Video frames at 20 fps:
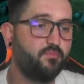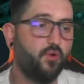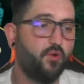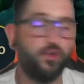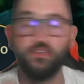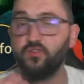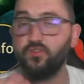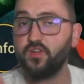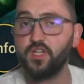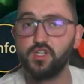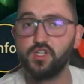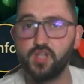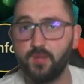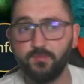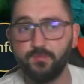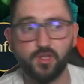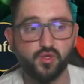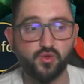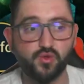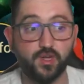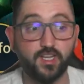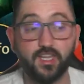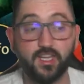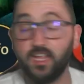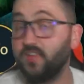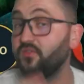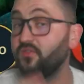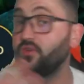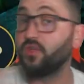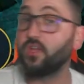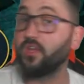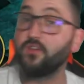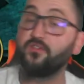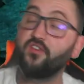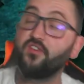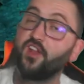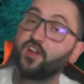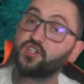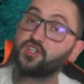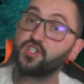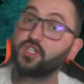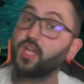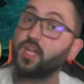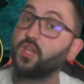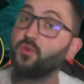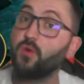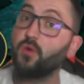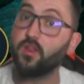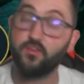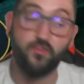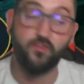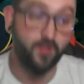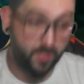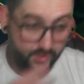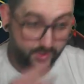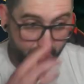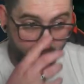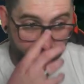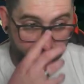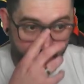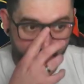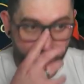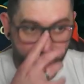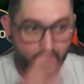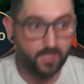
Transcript: points for the champion training if you didn't finish it and you want to finish it.